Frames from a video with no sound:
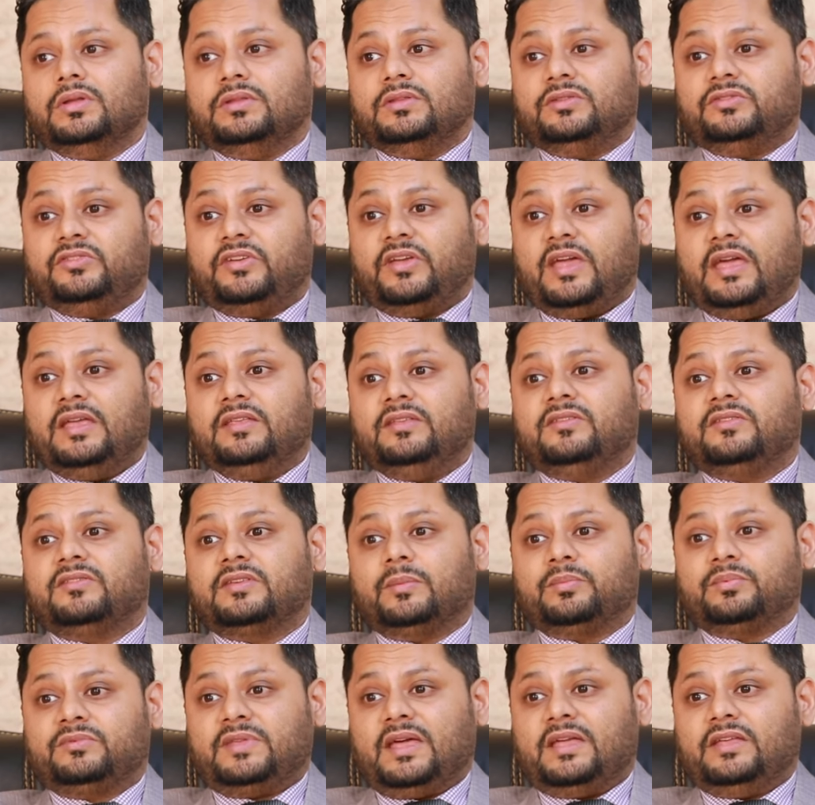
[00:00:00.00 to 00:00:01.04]
change
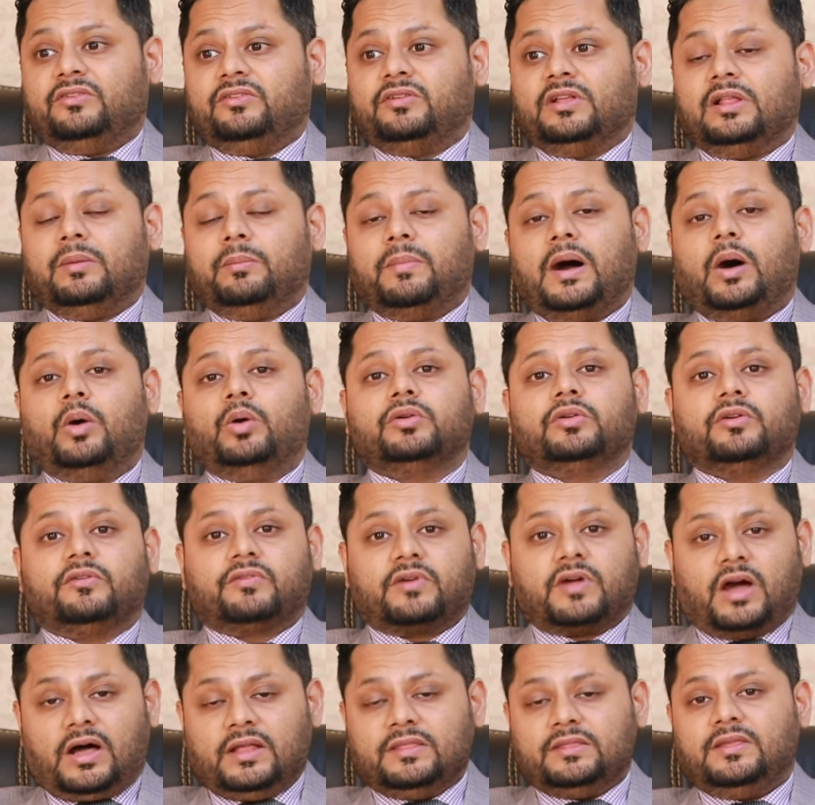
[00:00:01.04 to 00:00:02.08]
substantial amount of
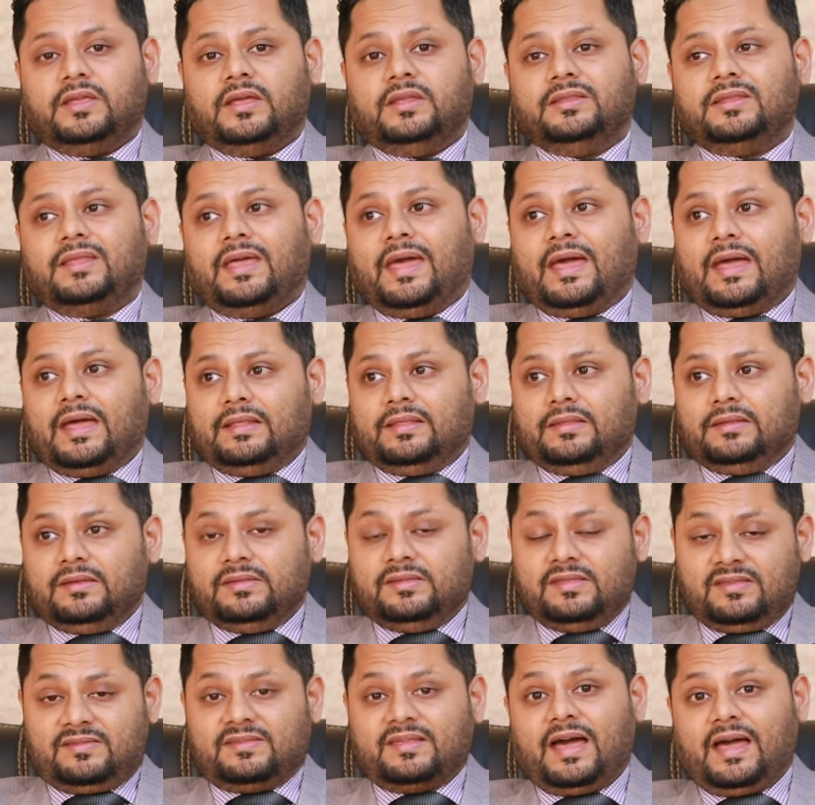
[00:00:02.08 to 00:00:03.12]
content and
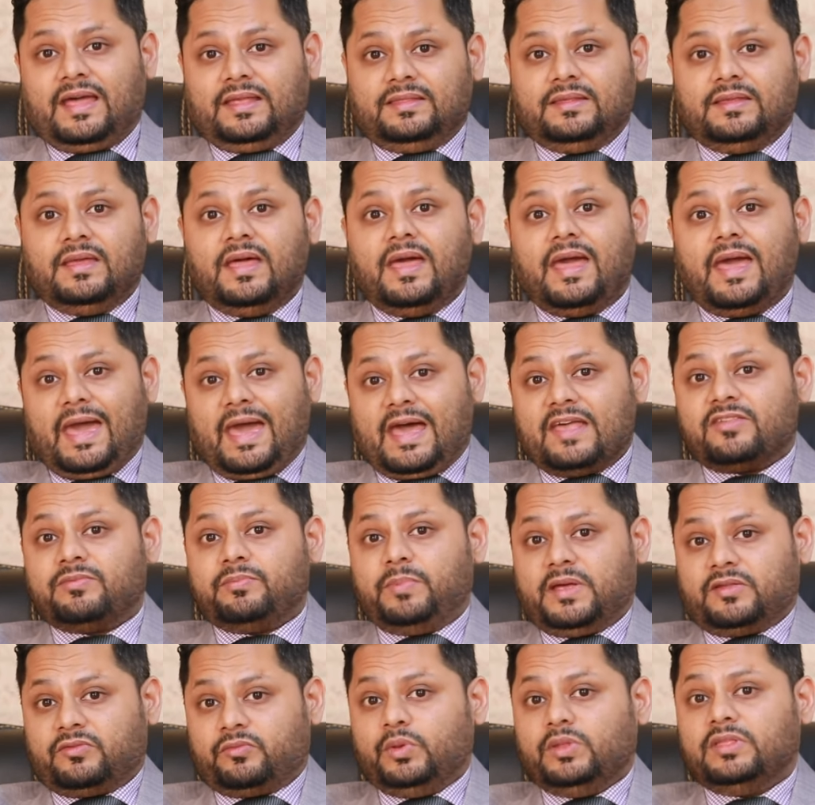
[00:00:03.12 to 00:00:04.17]
design
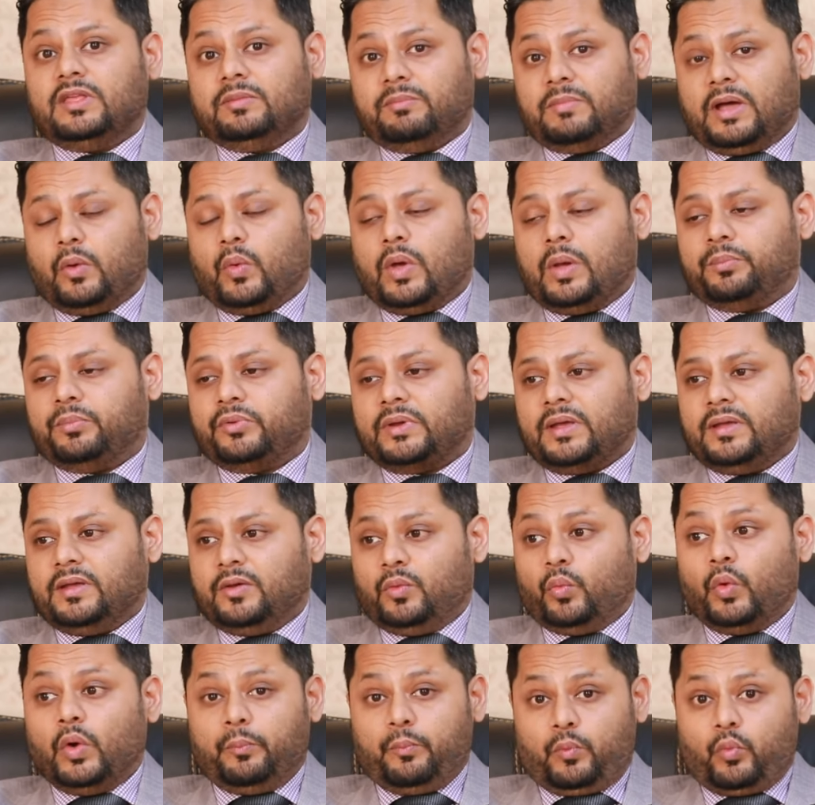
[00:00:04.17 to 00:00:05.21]
aspects within my
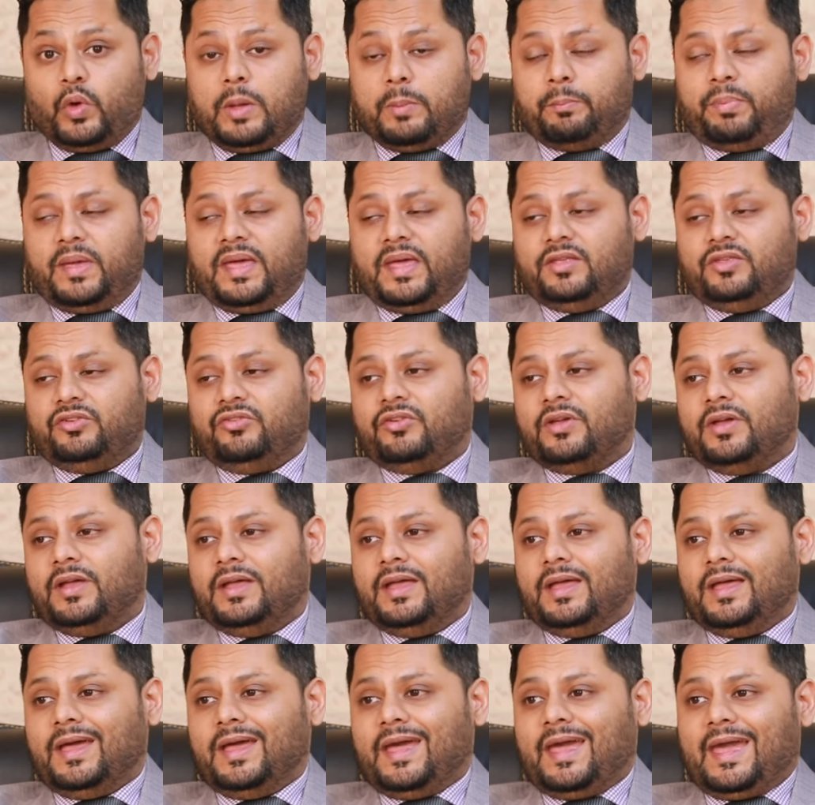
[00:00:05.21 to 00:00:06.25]
web page,
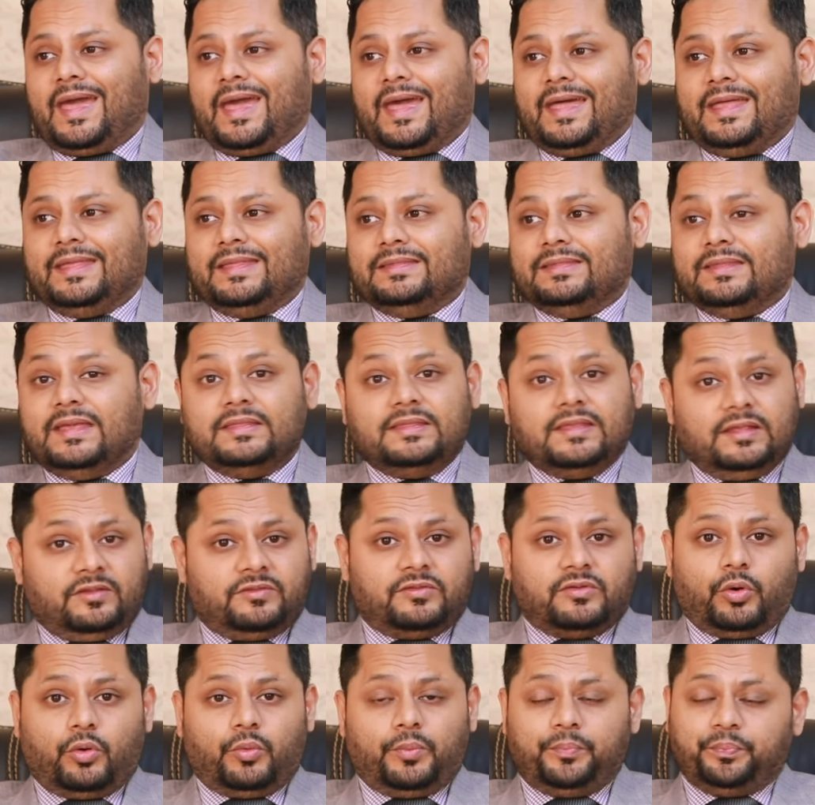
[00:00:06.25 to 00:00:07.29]
and they did
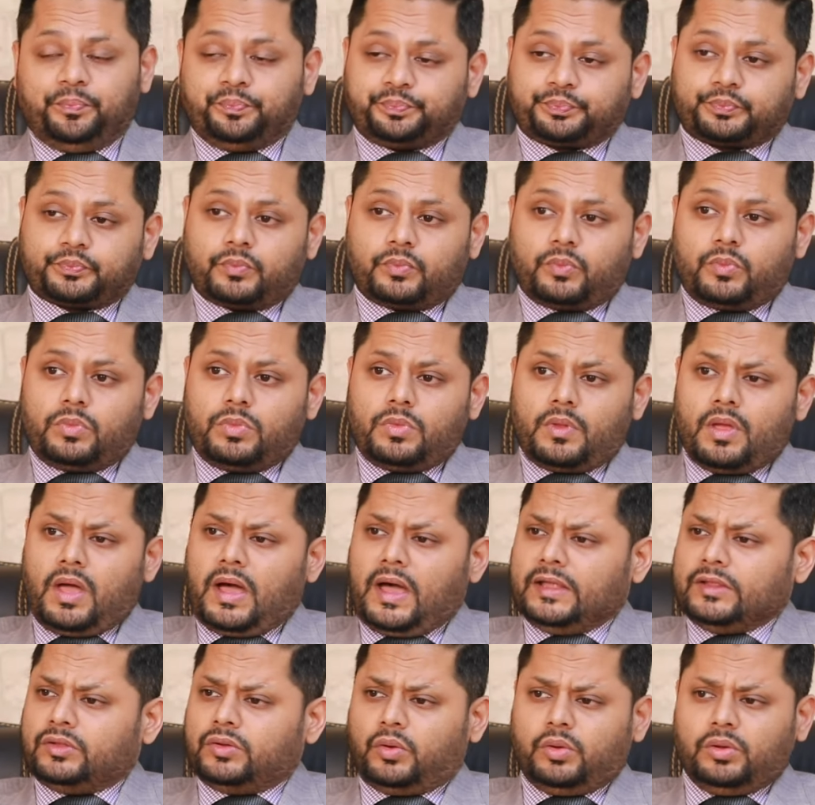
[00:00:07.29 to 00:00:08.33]
so.
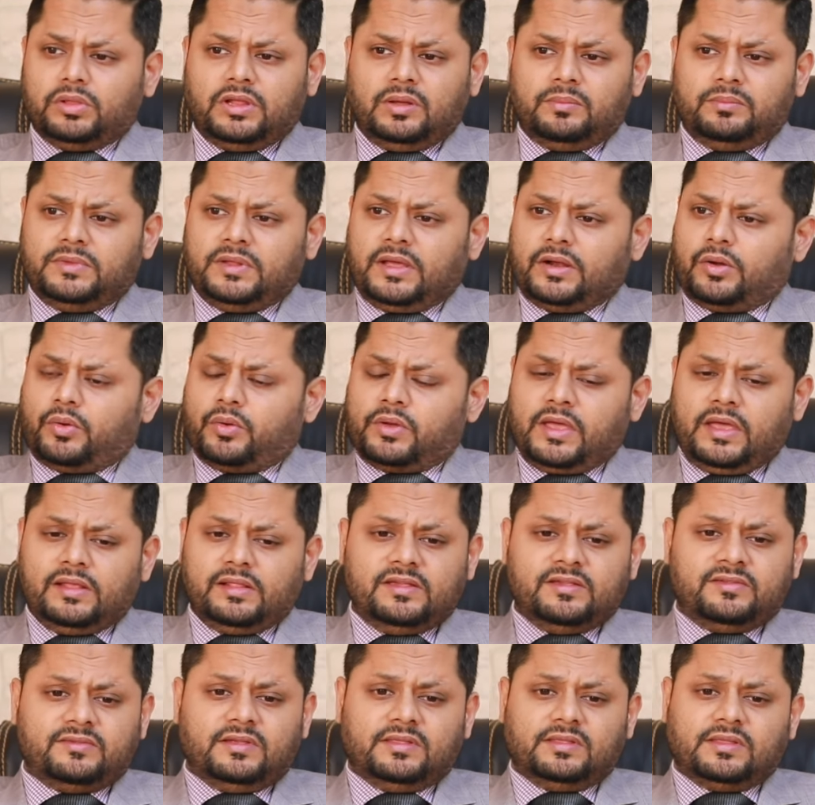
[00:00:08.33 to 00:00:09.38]
I told them that, okay,
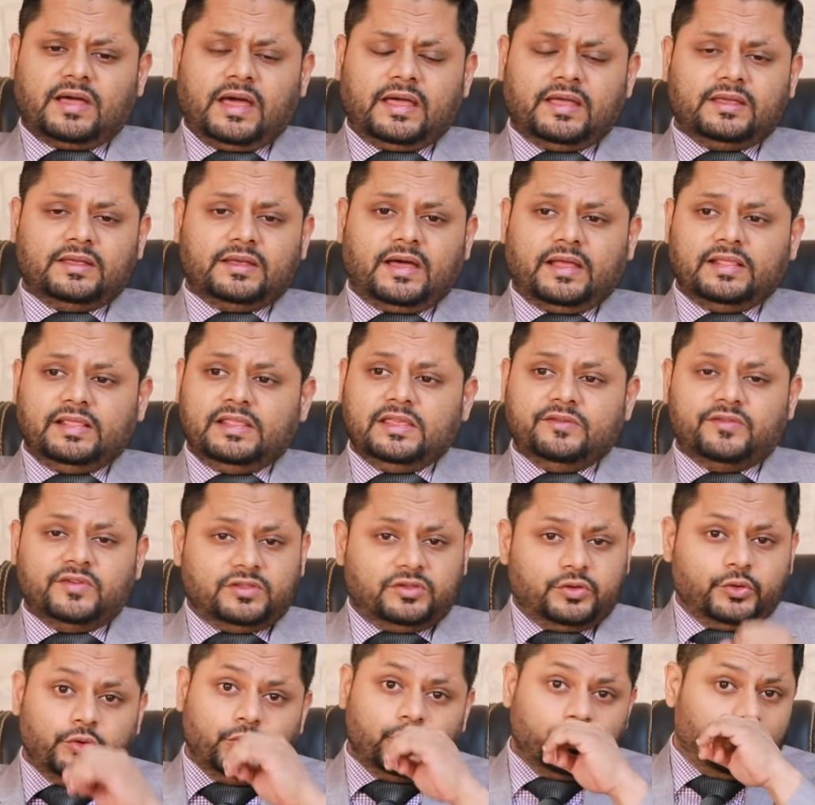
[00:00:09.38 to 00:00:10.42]
listen, I leave
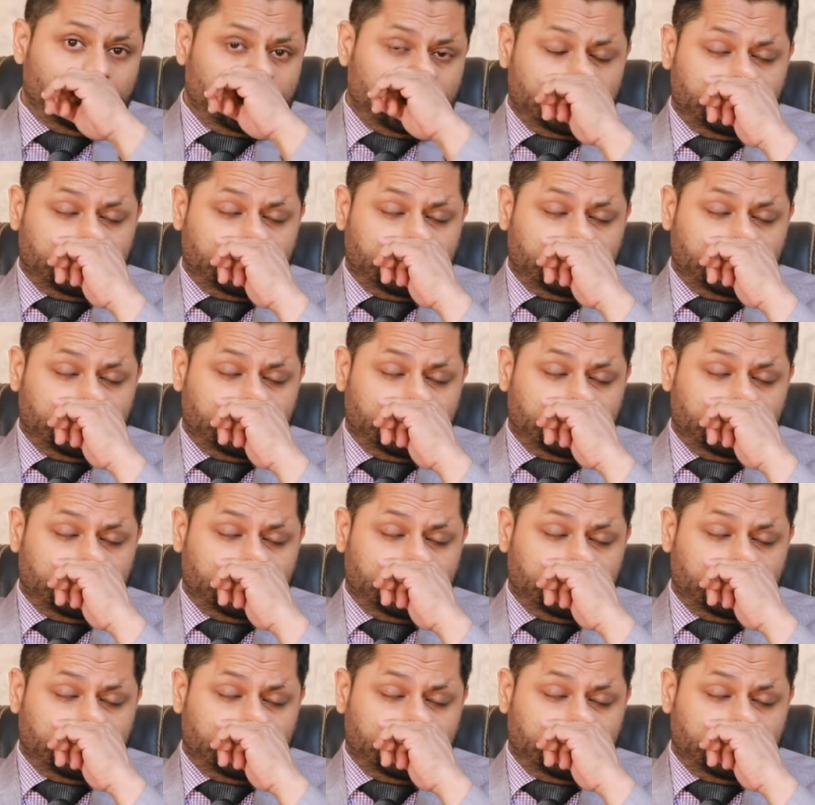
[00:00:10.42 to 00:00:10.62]
it to you.